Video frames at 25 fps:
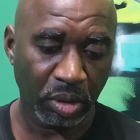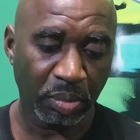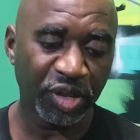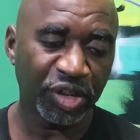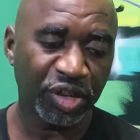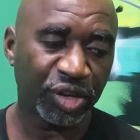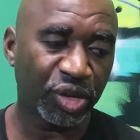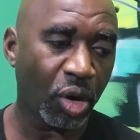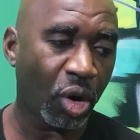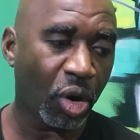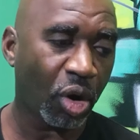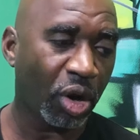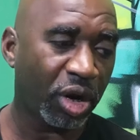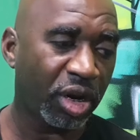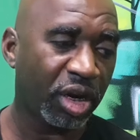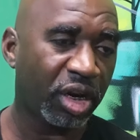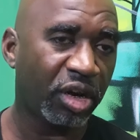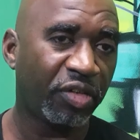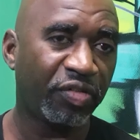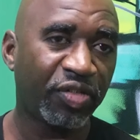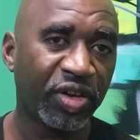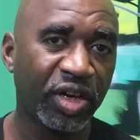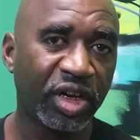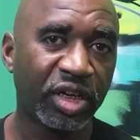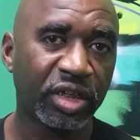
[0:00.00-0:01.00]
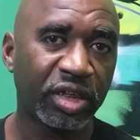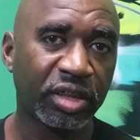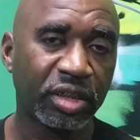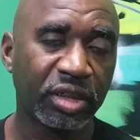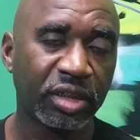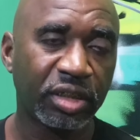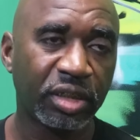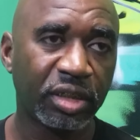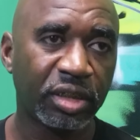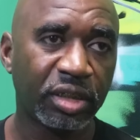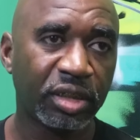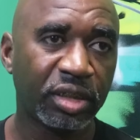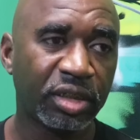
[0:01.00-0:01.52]
the majority of
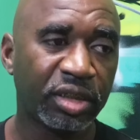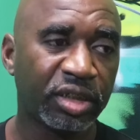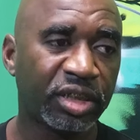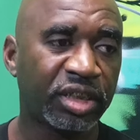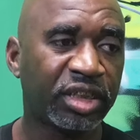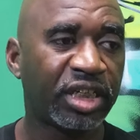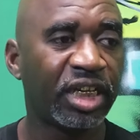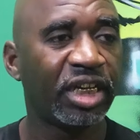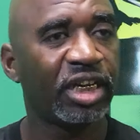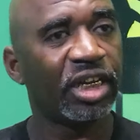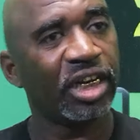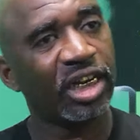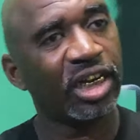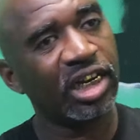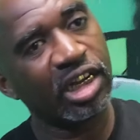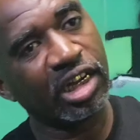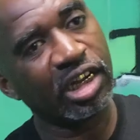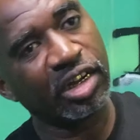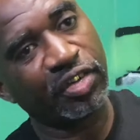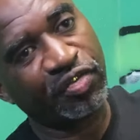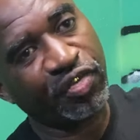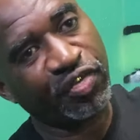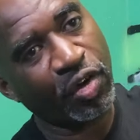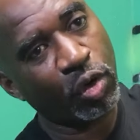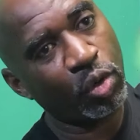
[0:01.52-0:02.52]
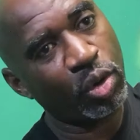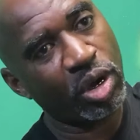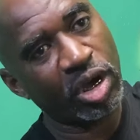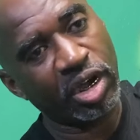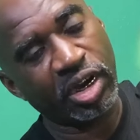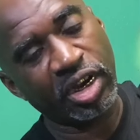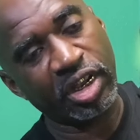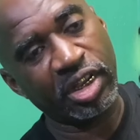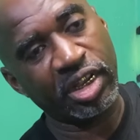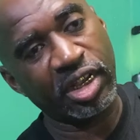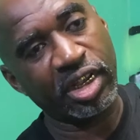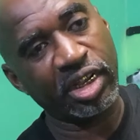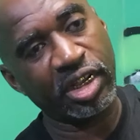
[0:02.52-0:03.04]
us still live
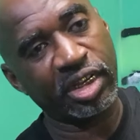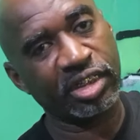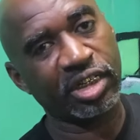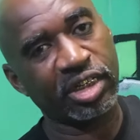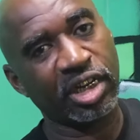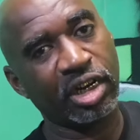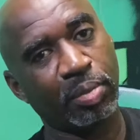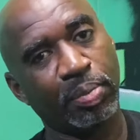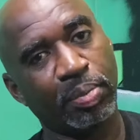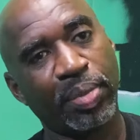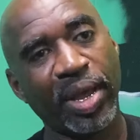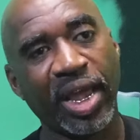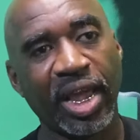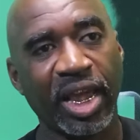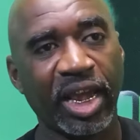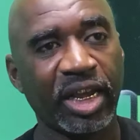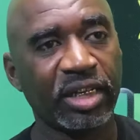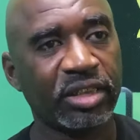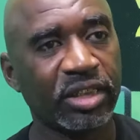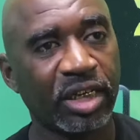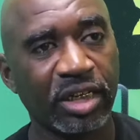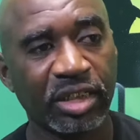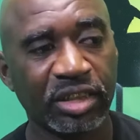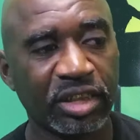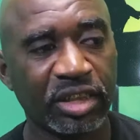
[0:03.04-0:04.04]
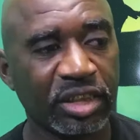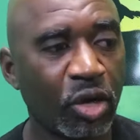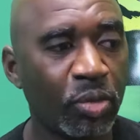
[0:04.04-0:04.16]
400 years in the past.